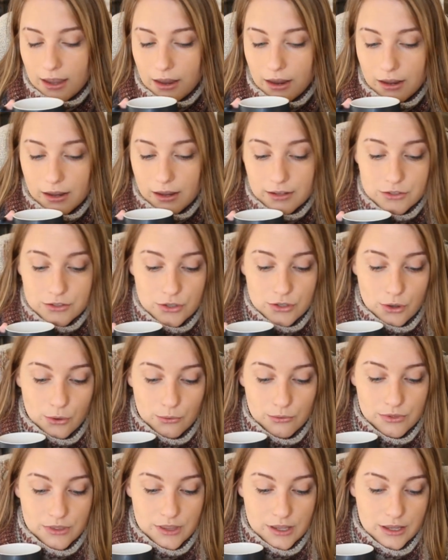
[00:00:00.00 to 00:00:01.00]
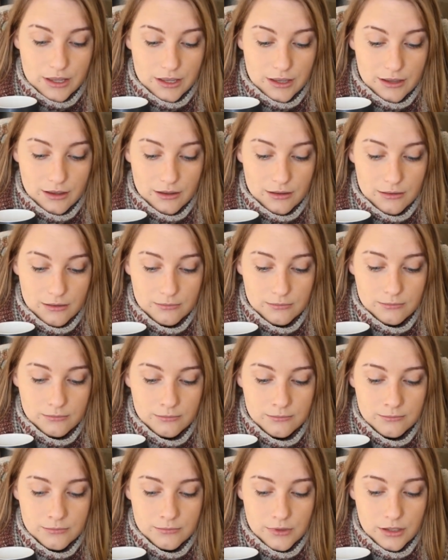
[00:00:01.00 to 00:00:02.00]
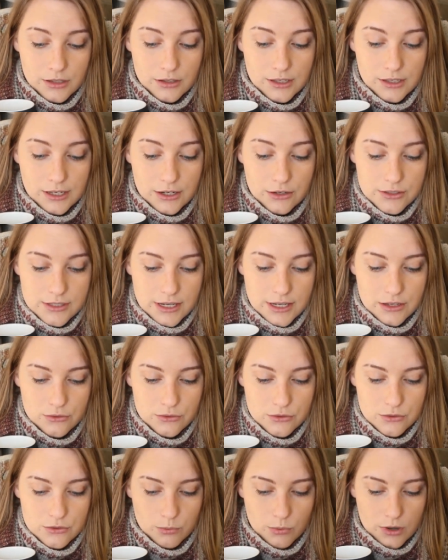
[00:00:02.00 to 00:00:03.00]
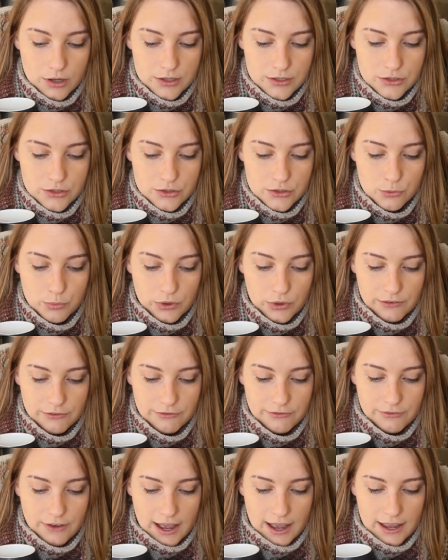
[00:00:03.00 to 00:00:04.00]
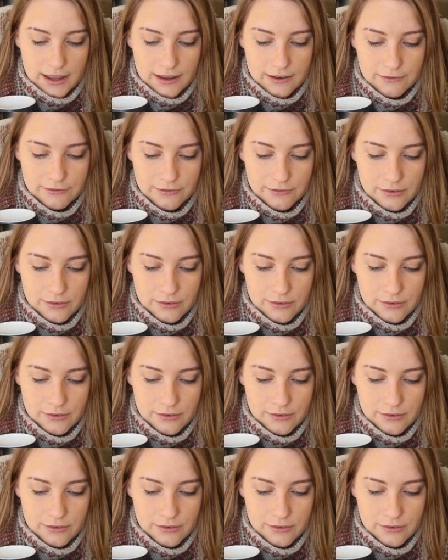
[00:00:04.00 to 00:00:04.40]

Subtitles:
And so the the needles I used was 2.5